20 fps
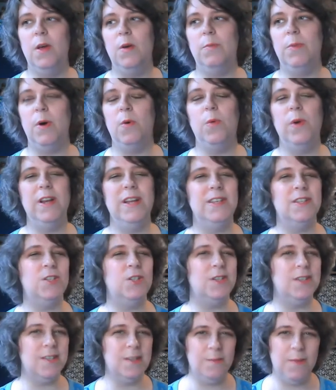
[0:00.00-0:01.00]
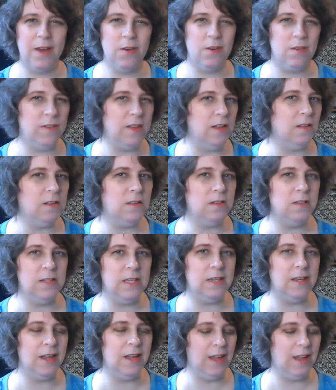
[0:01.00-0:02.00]
But when it's just a matter of helical
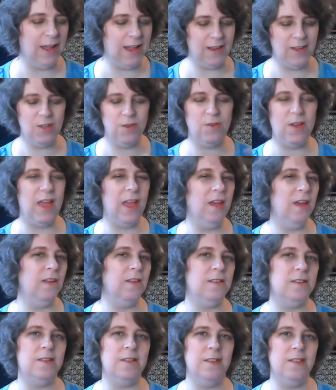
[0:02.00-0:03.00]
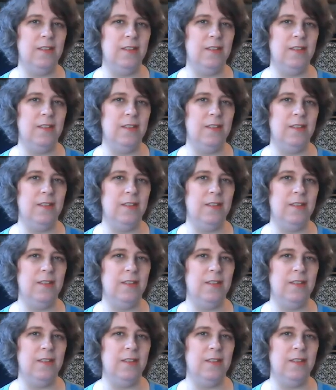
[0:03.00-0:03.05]
knitting and you can't,